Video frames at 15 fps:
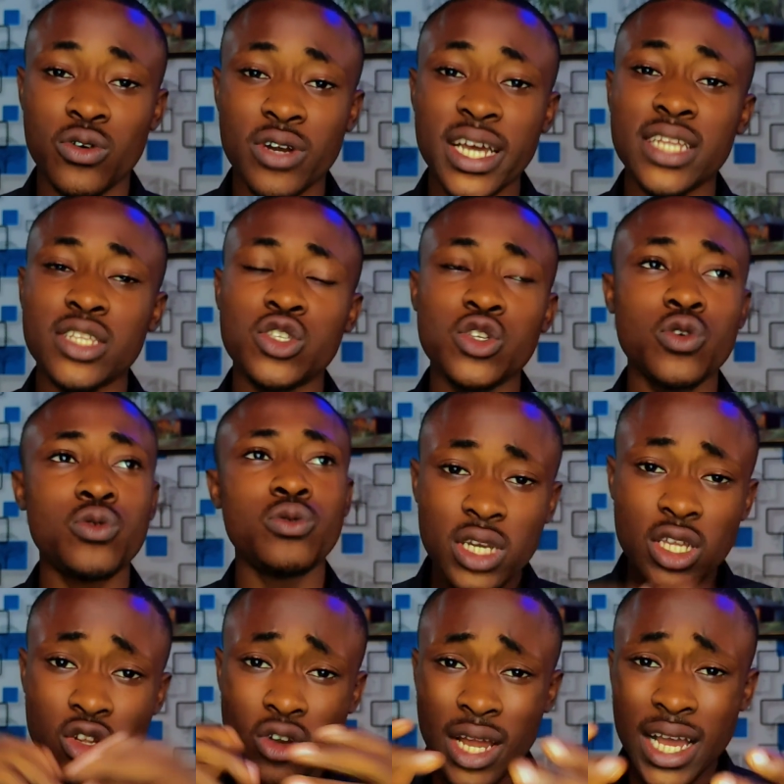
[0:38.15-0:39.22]
All right, so
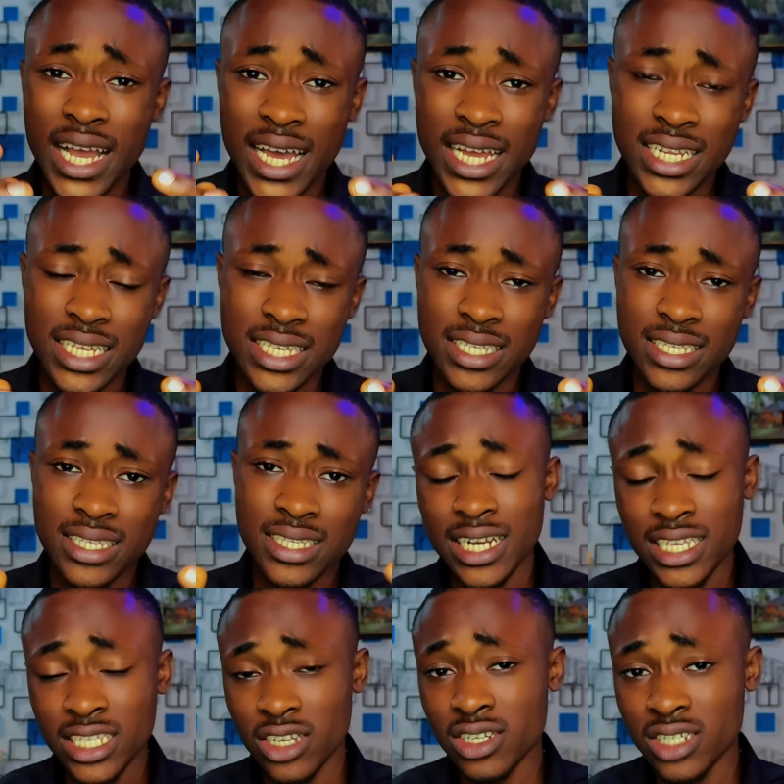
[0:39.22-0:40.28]
a dollar card is
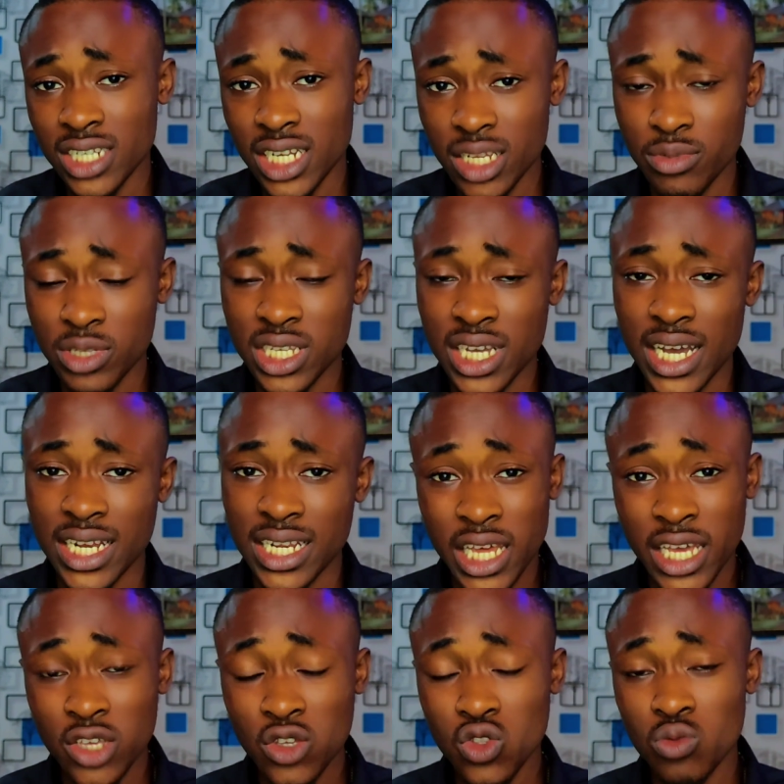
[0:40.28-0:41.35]
an international debit card
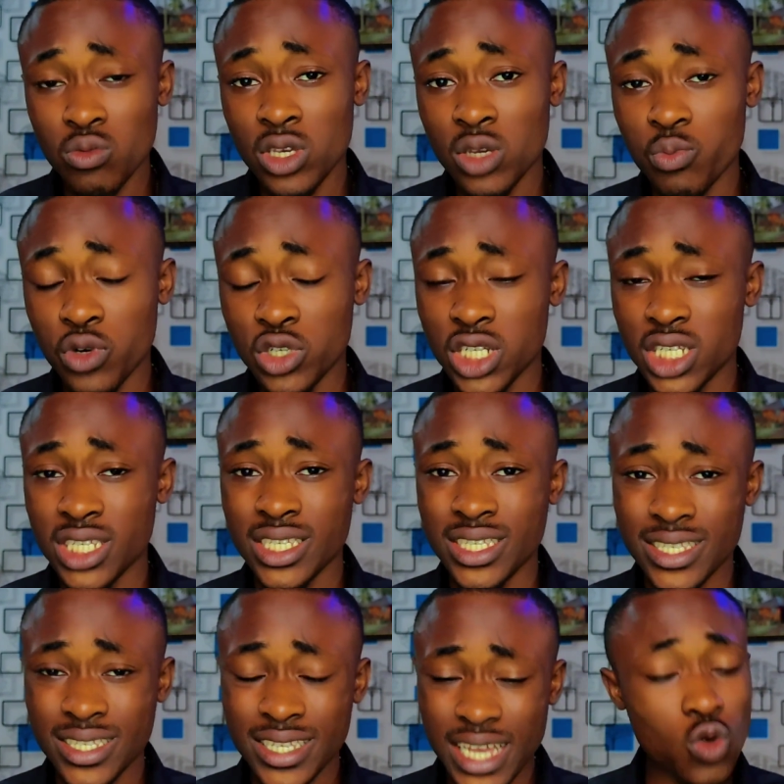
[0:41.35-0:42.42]
that used to make purchases
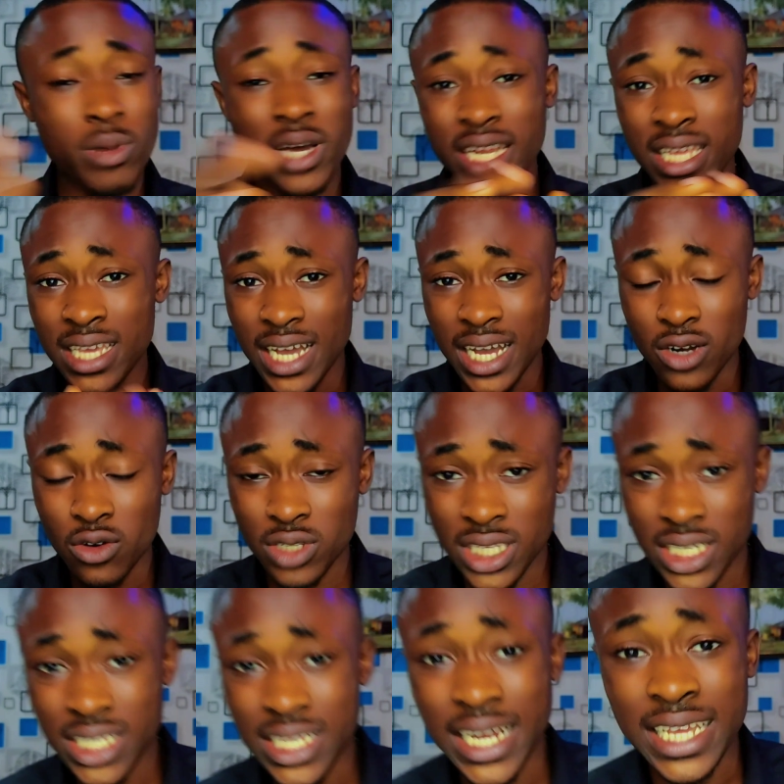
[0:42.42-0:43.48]
globally across
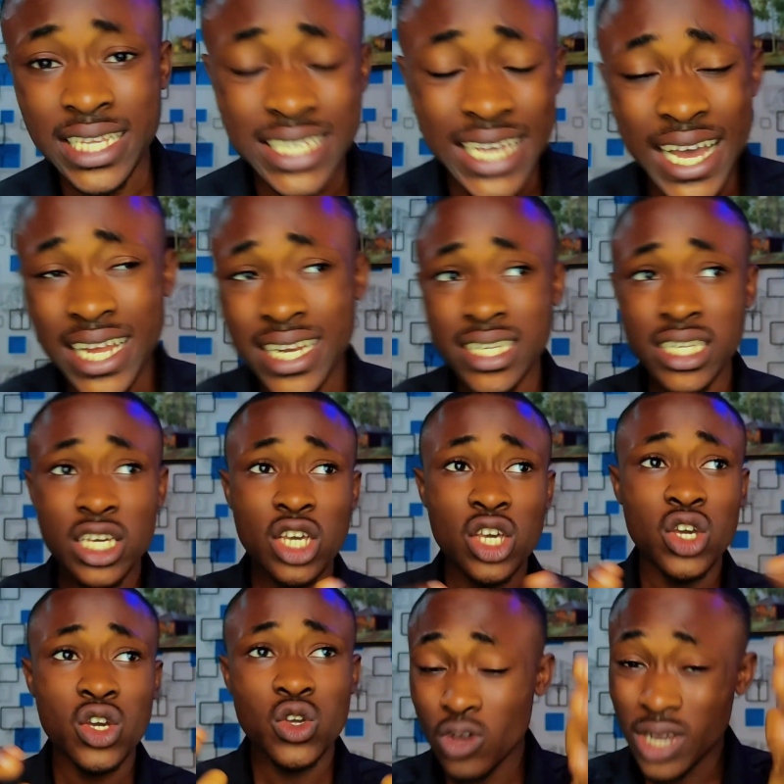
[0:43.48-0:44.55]
the internet, and
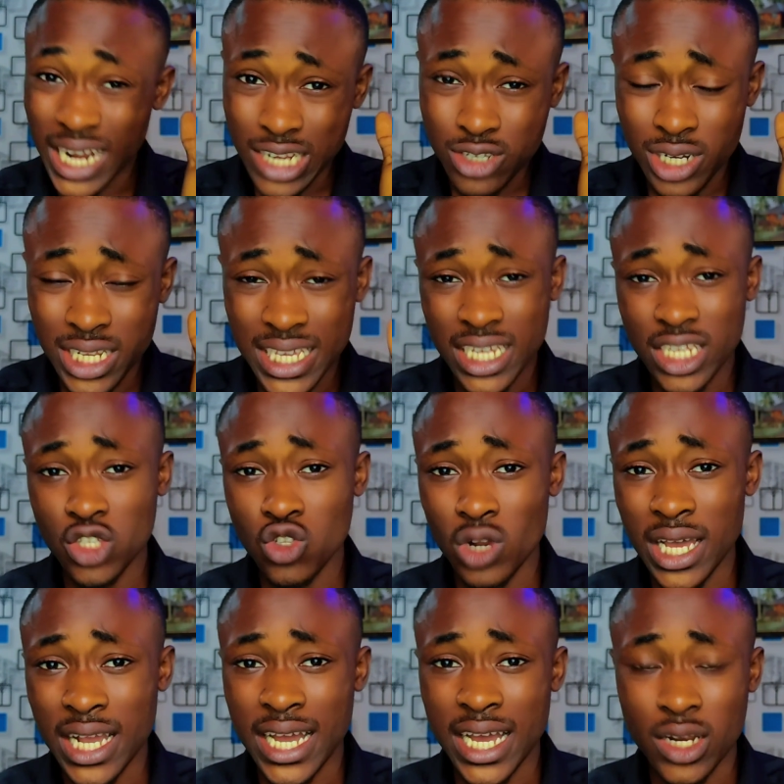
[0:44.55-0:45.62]
you can actually get the
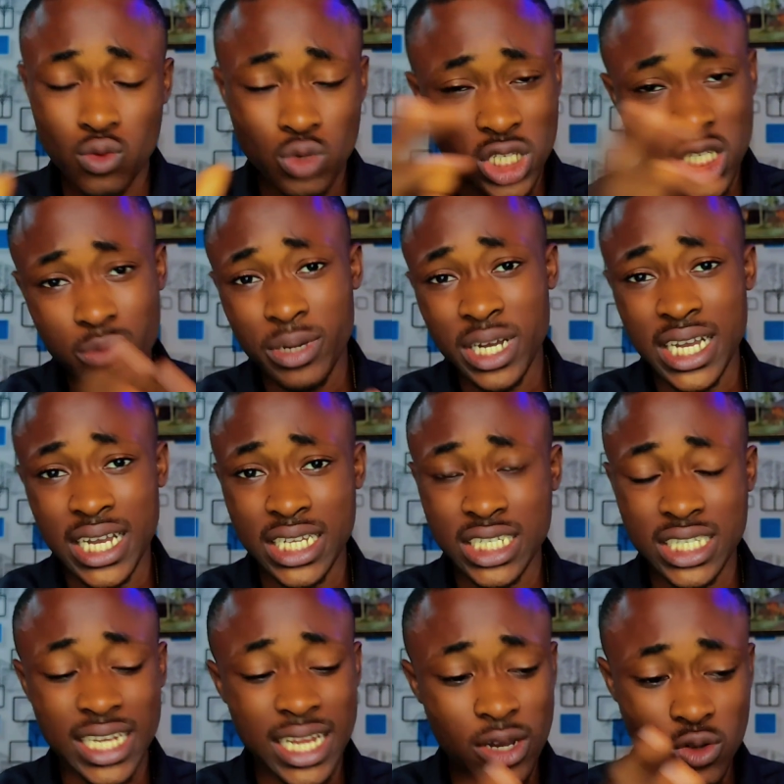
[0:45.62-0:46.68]
dollar card with Chipper
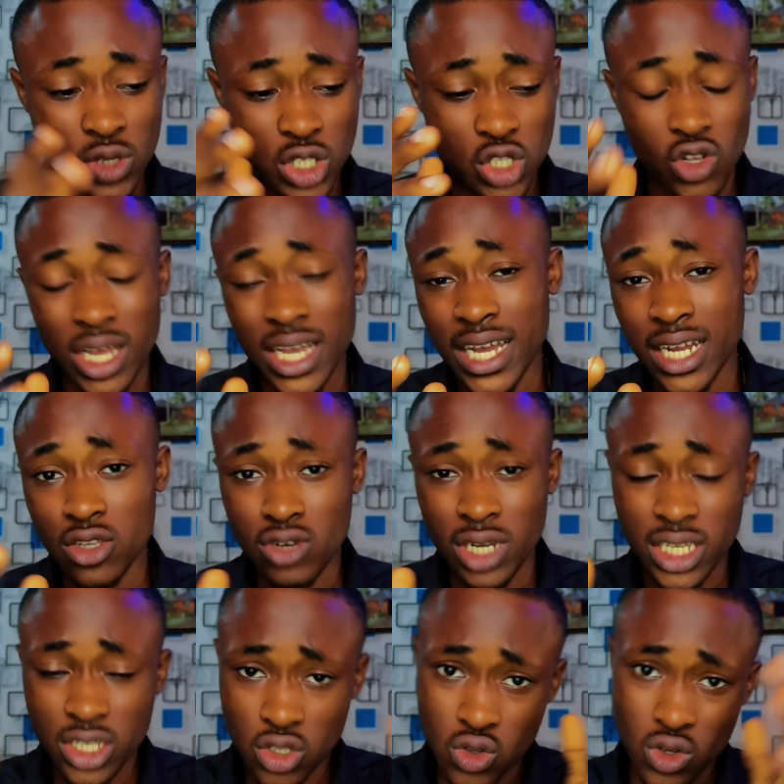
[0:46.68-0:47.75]
Cash. Now, this dollar card, you
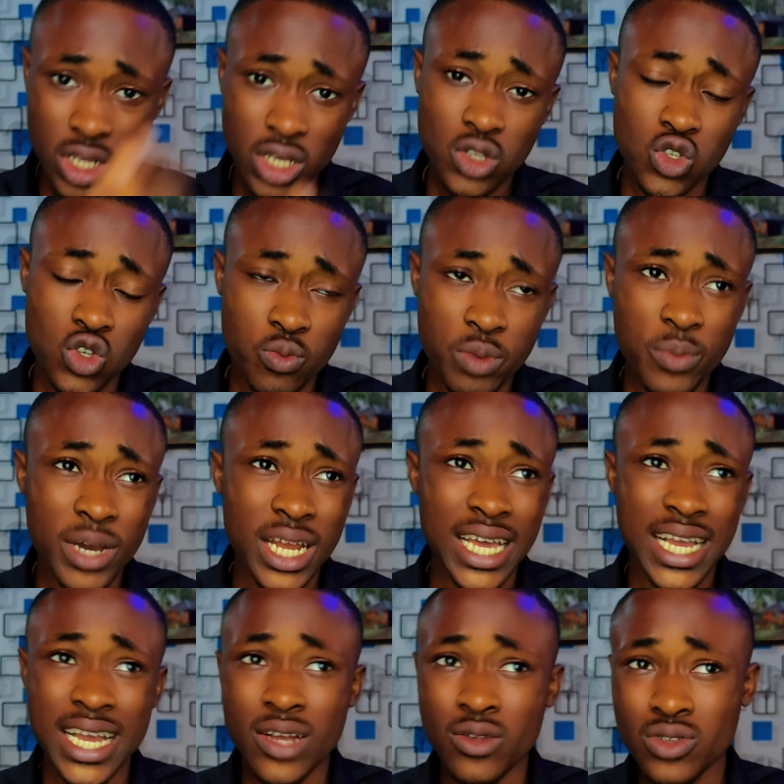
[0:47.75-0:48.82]
can use it to link to your
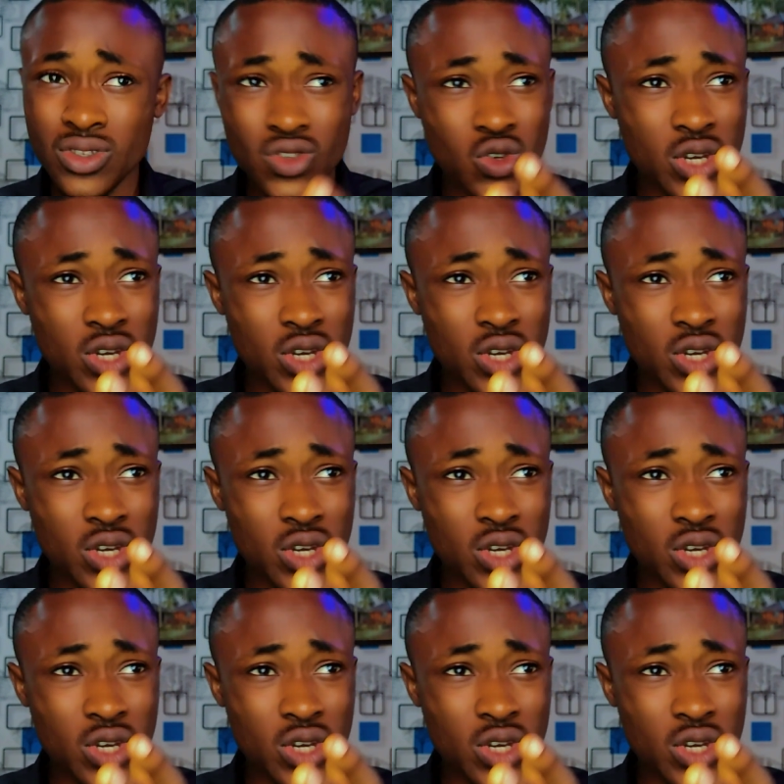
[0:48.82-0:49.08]
PayPal accounts.